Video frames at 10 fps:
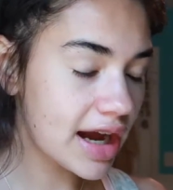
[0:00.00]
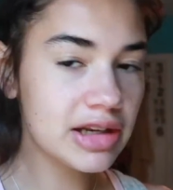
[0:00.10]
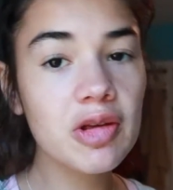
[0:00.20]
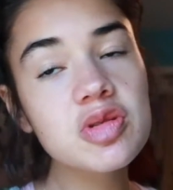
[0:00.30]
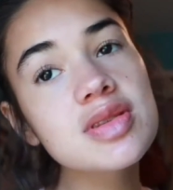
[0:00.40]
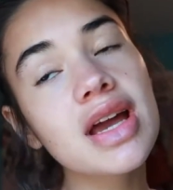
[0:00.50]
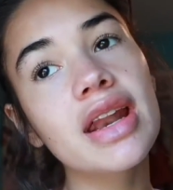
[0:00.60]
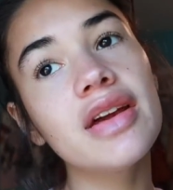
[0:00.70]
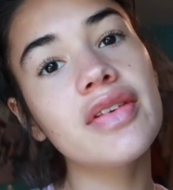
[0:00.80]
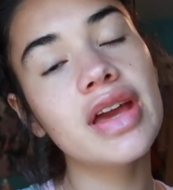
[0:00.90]
I know this was
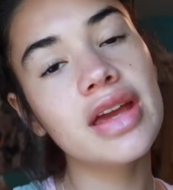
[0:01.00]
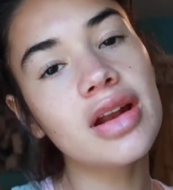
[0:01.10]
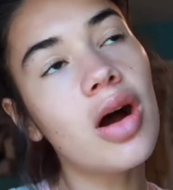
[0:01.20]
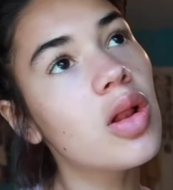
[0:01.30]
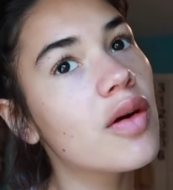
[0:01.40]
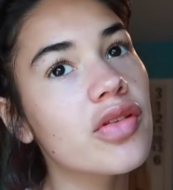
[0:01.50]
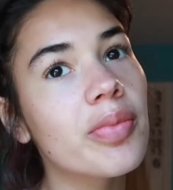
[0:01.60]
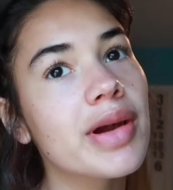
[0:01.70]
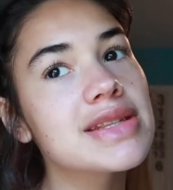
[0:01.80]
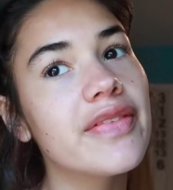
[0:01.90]
kind of an all over the
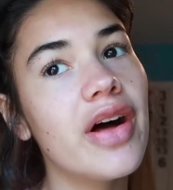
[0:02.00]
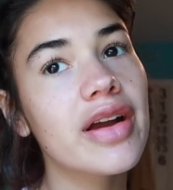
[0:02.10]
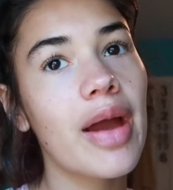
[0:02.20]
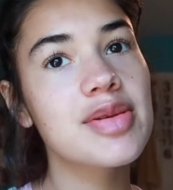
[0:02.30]
place vlog.